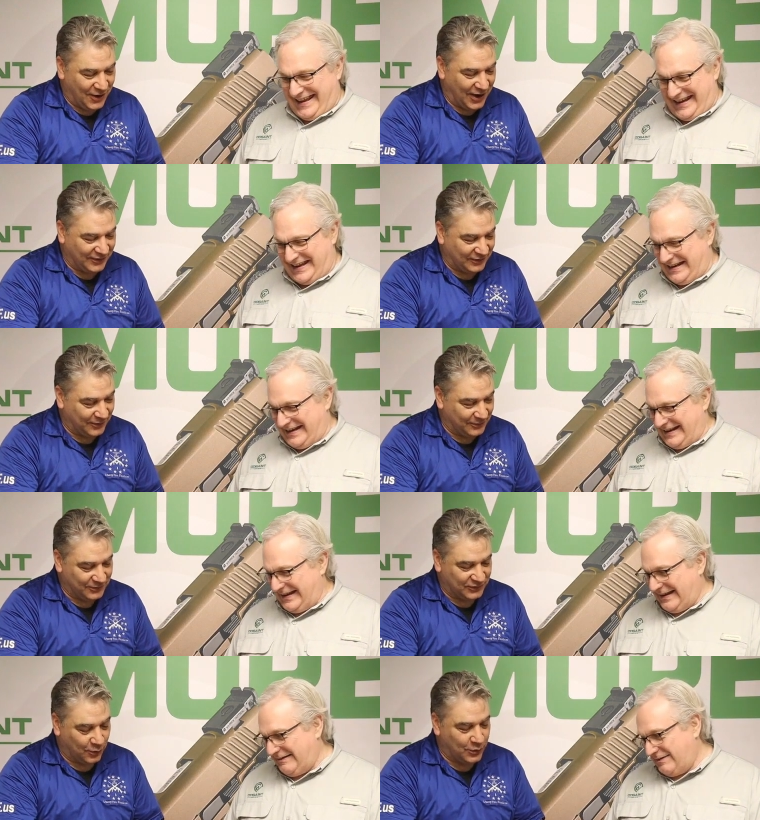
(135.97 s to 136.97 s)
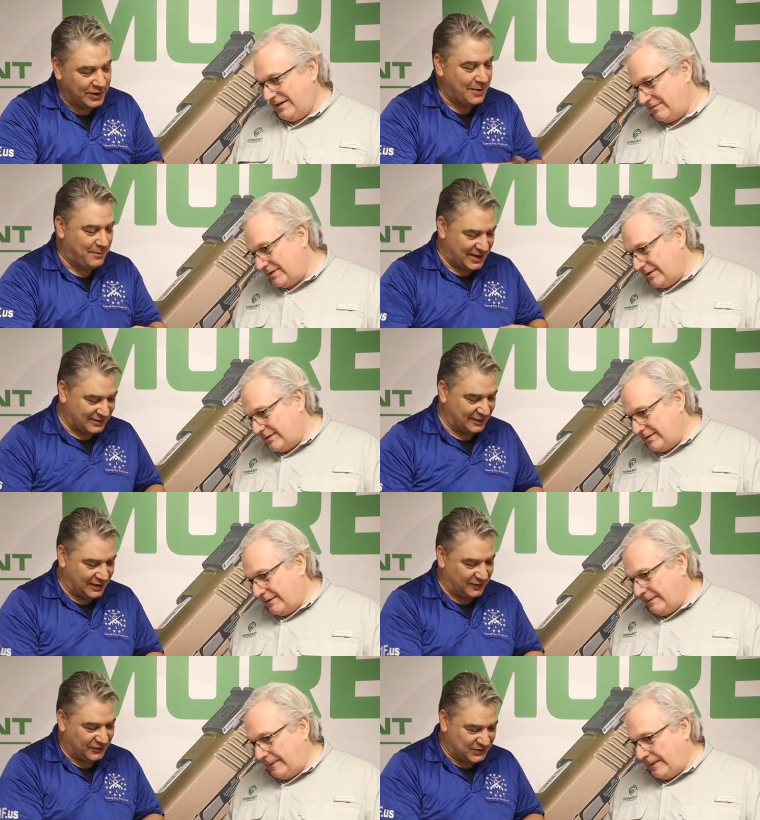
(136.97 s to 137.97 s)
Speaker 1: All right, and so so we're getting back to
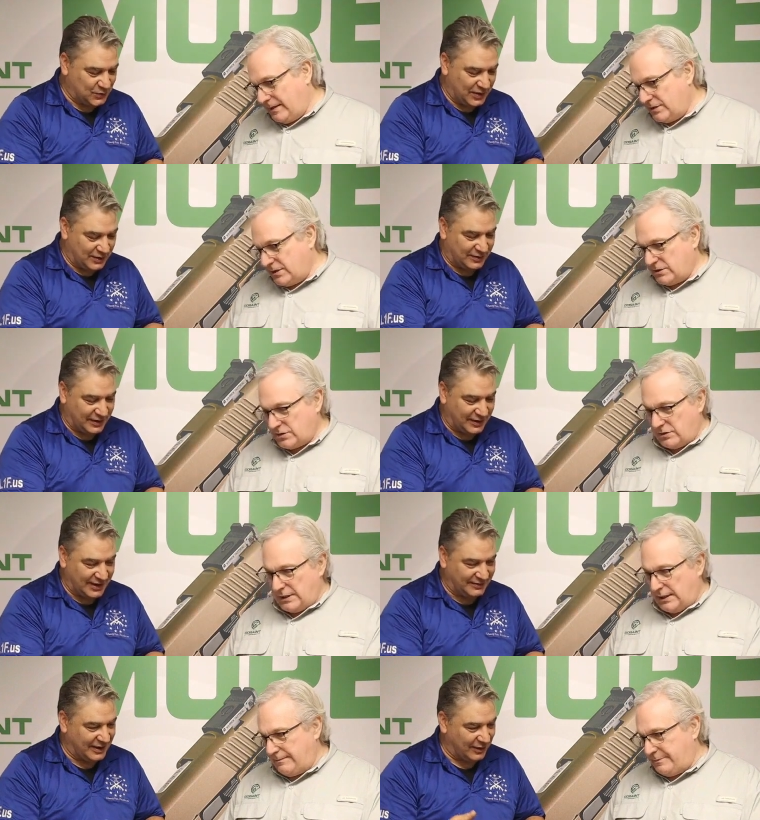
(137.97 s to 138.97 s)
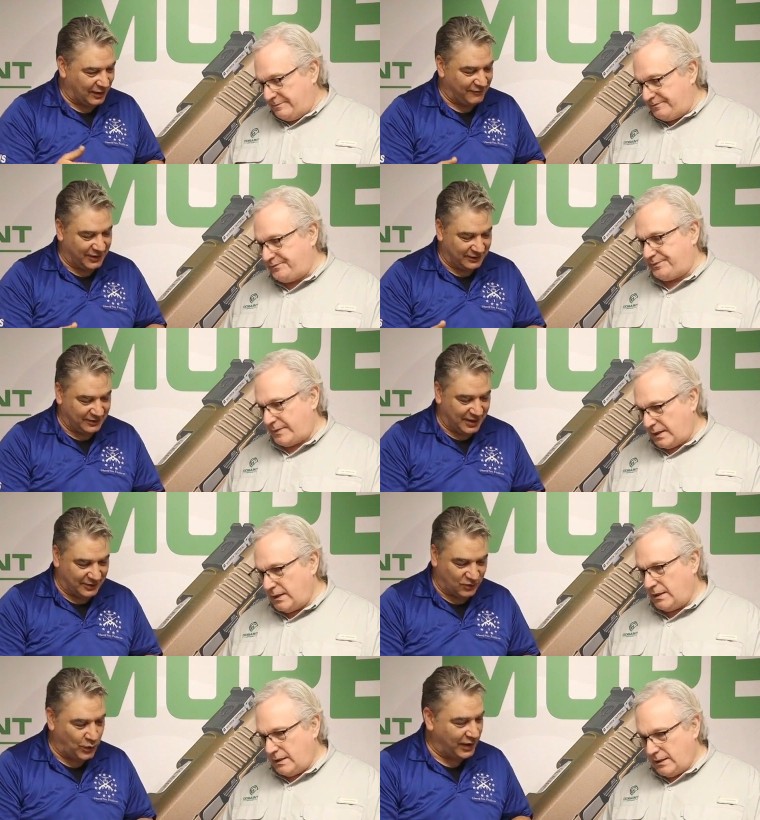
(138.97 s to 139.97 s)
the difference between the so nineteen eleven and,
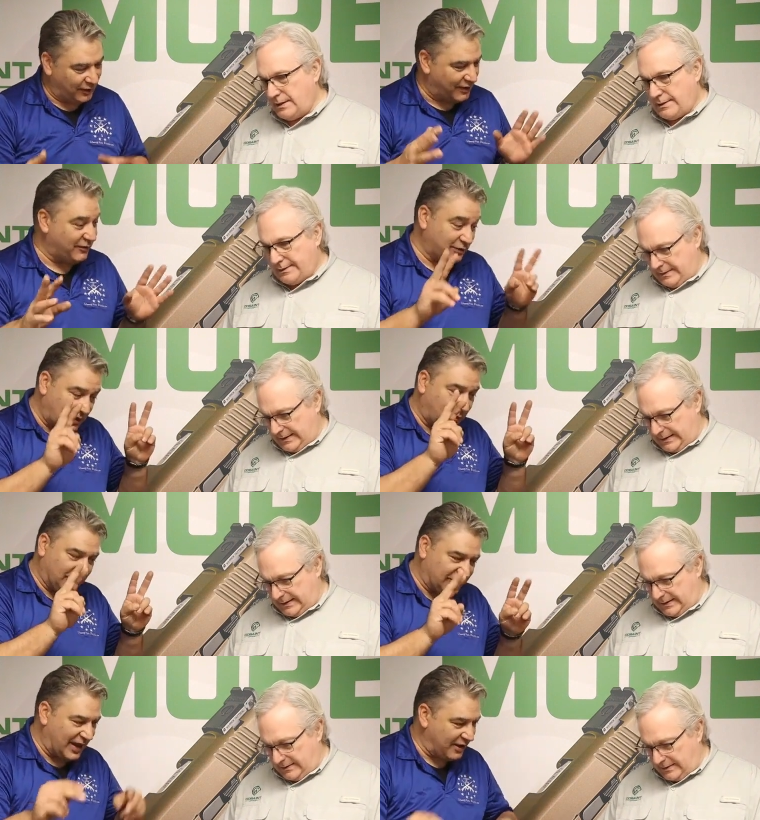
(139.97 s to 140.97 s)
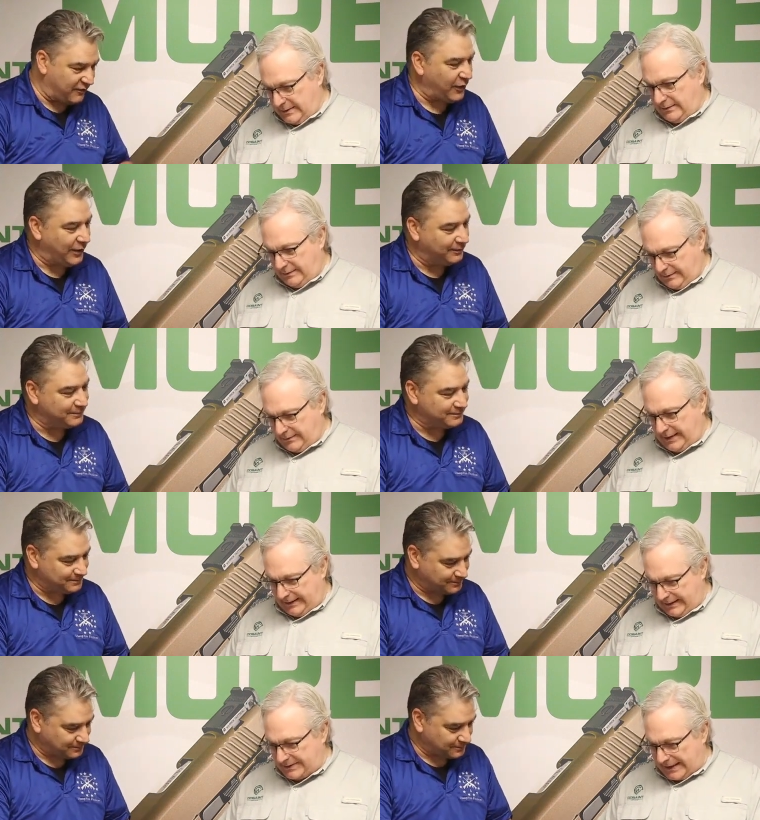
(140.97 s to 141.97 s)
and twenty
Speaker 2: eleven double stack frame.
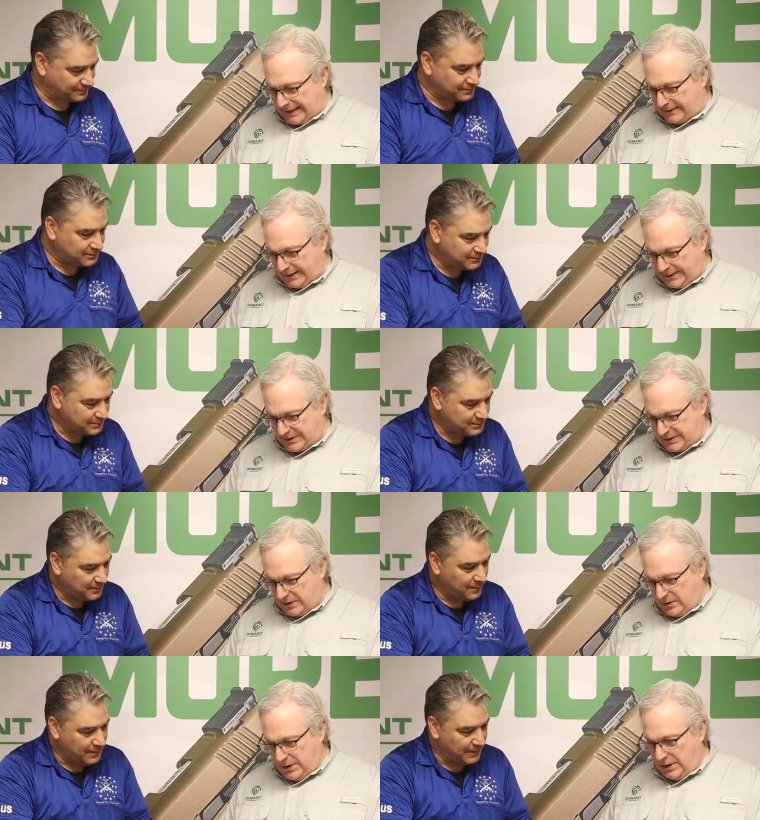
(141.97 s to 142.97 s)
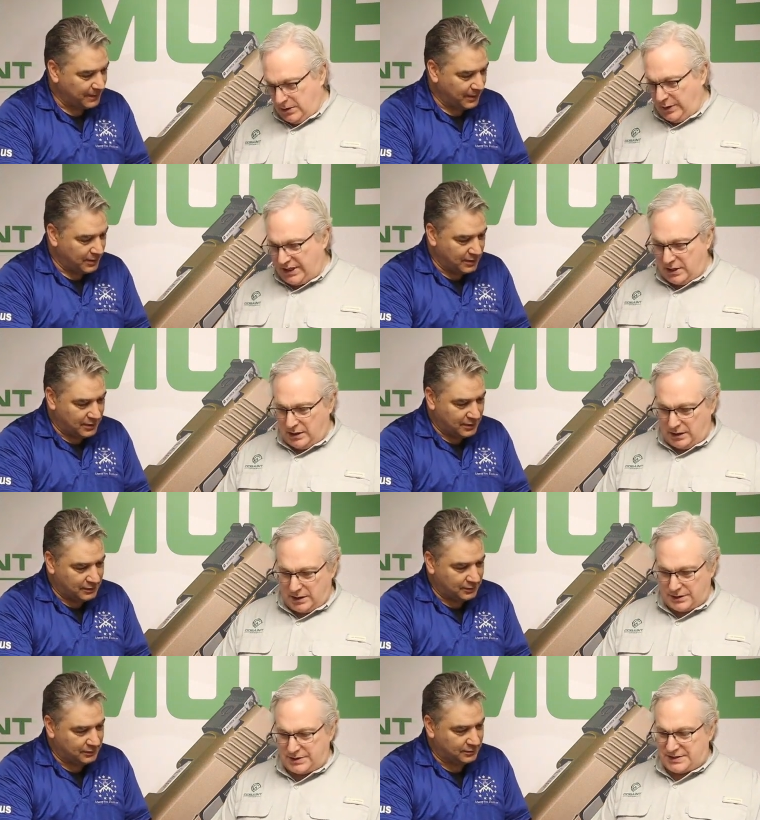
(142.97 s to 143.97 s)
Right, exactly. And so we call
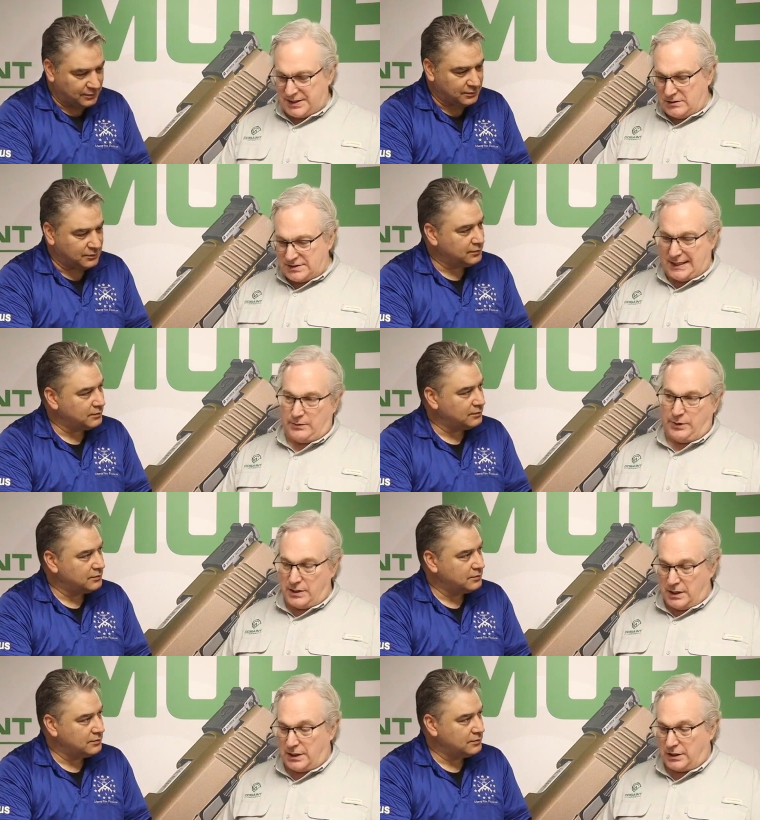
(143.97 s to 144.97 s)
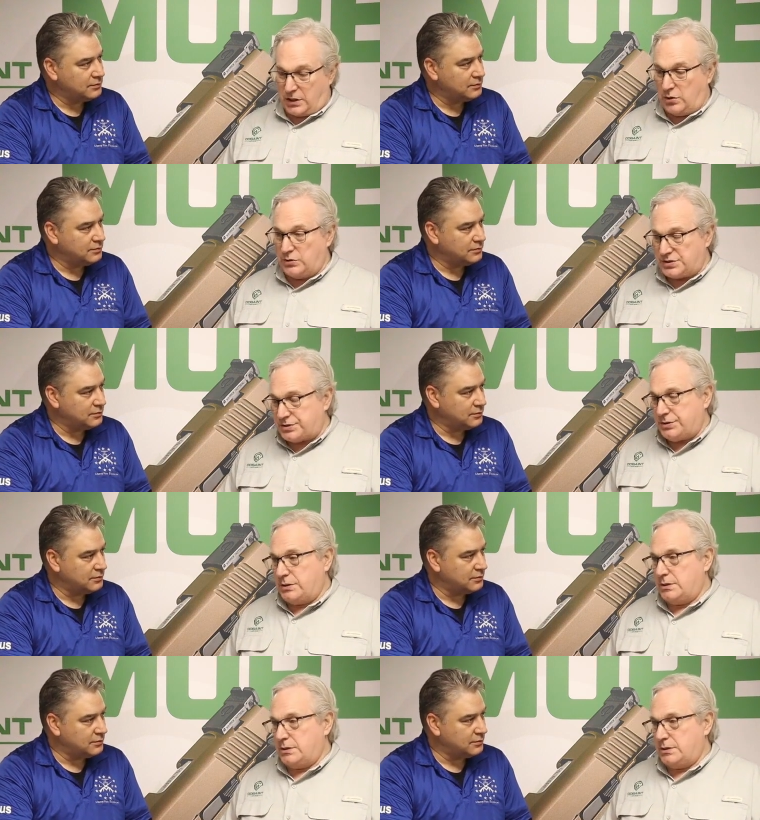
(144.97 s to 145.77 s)
ours, the single stack, we call it a Cos,